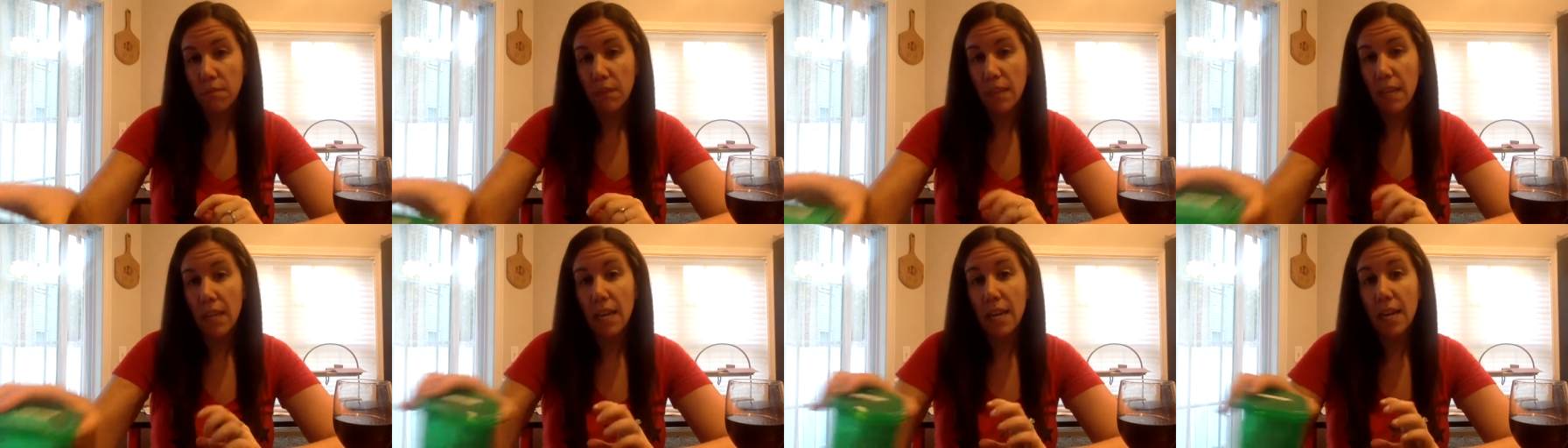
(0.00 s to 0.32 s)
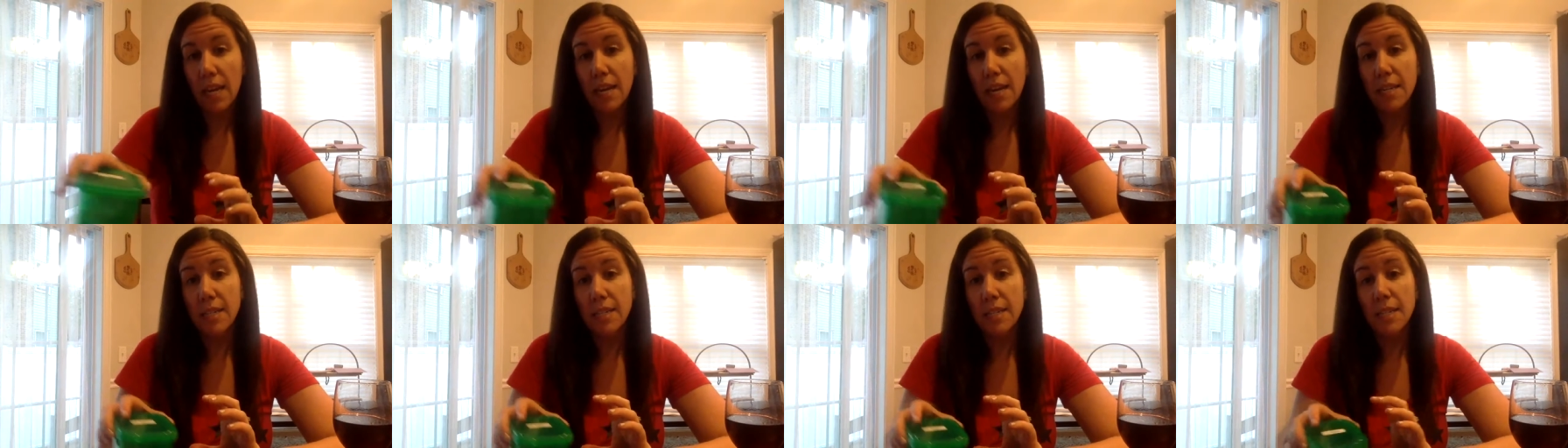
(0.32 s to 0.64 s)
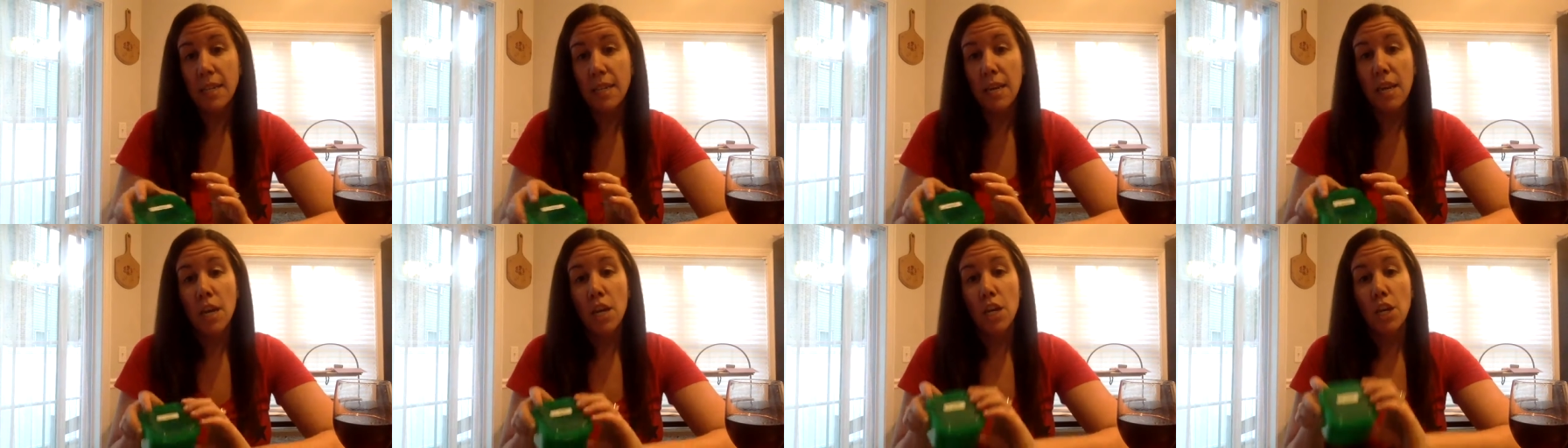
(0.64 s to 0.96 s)
And
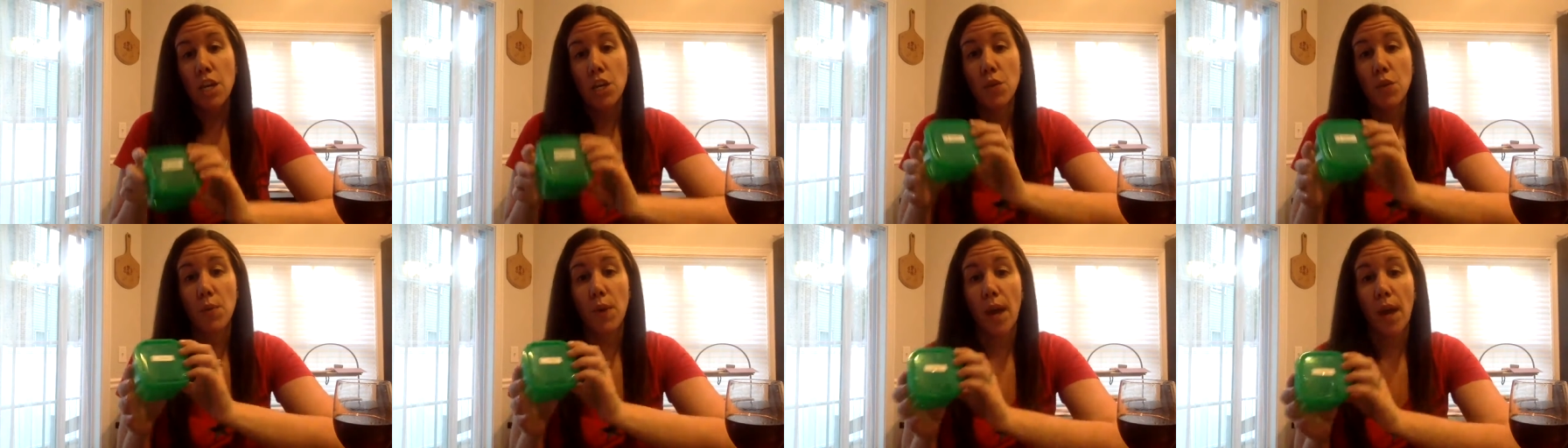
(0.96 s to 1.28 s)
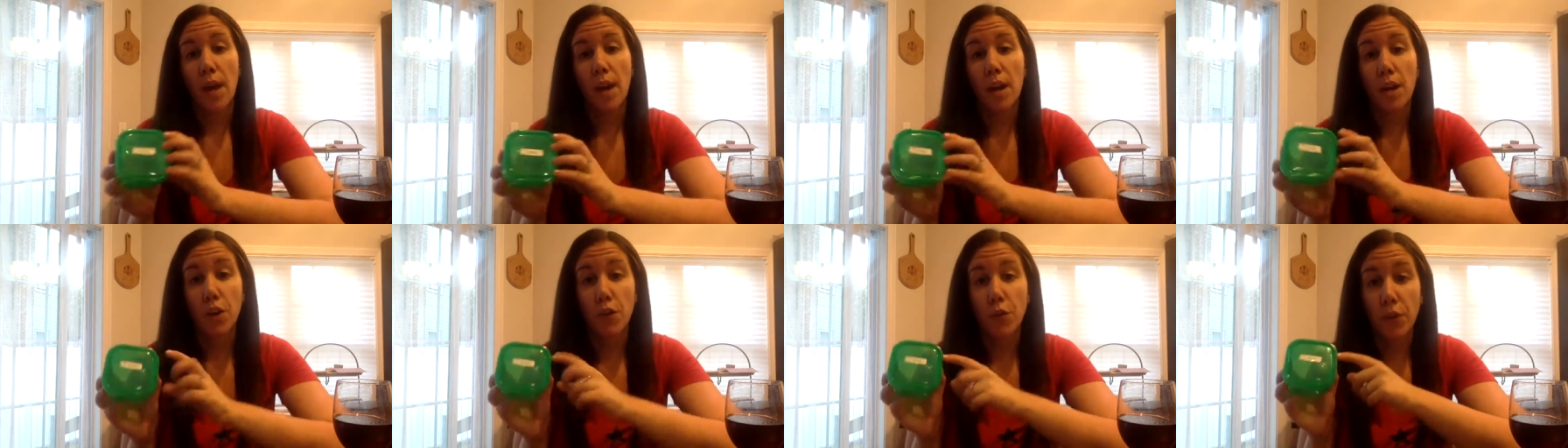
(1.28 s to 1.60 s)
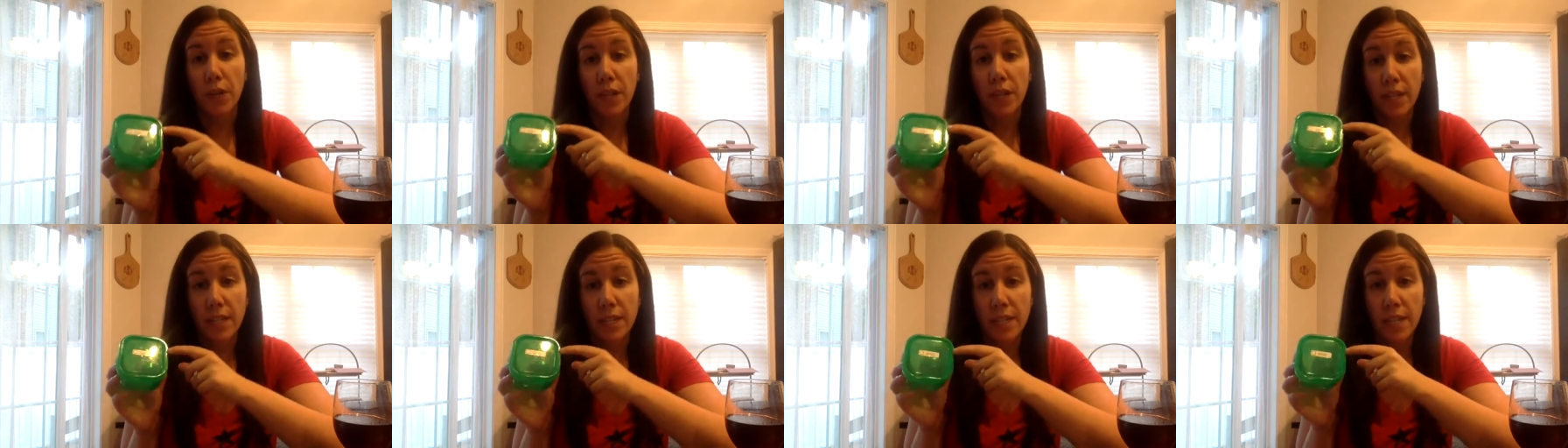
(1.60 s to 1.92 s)
you get a
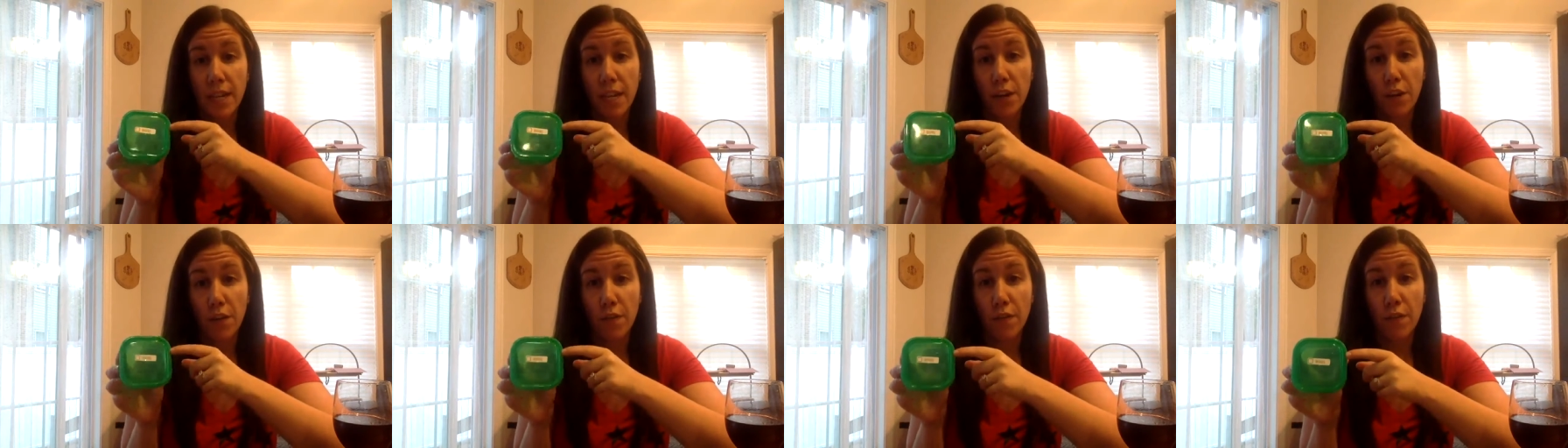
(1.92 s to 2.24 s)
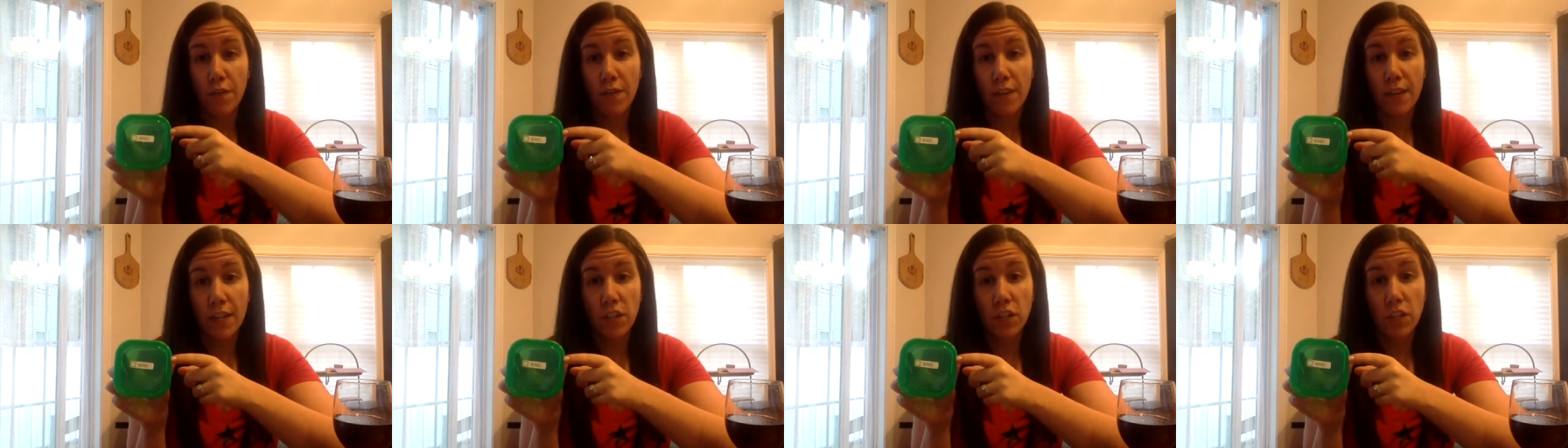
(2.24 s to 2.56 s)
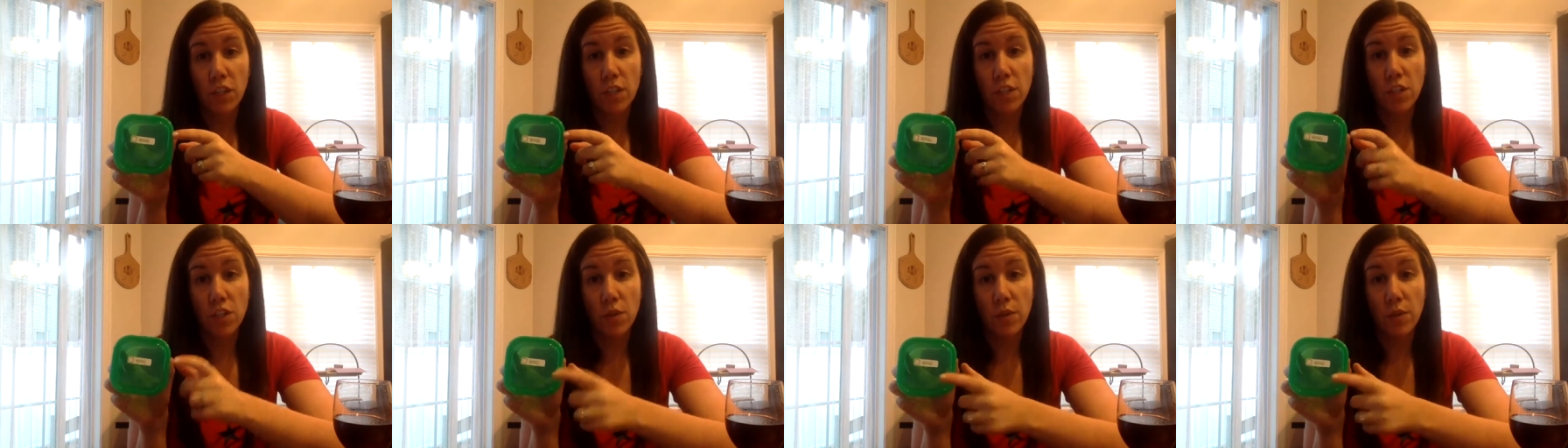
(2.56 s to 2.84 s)
green container for veggies.